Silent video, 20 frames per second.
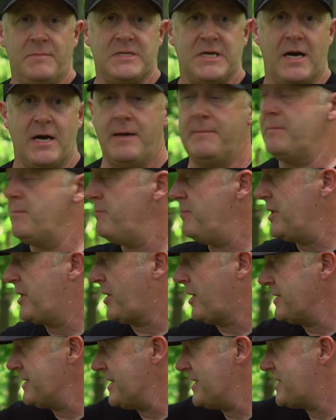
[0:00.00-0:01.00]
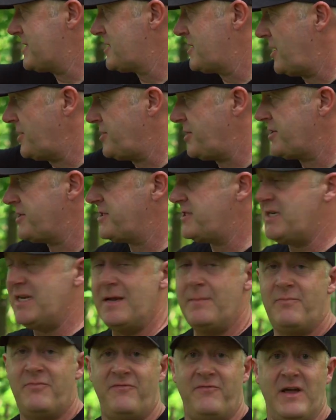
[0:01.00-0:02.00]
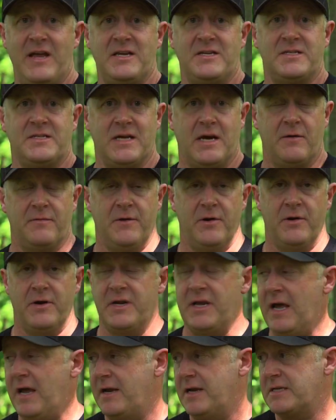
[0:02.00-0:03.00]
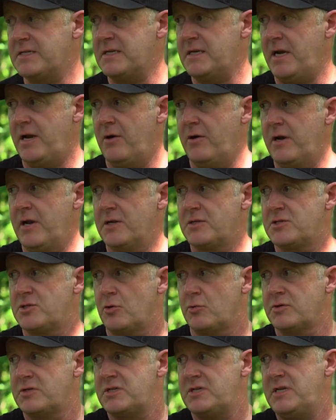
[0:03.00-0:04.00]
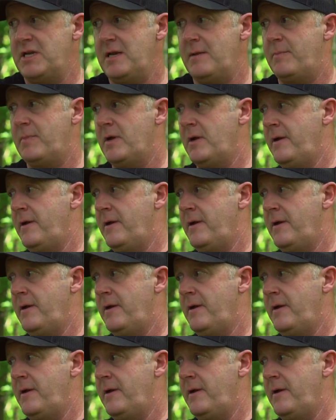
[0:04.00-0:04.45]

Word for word: time, because it's such a steep face down there, again, it's an area that's so steep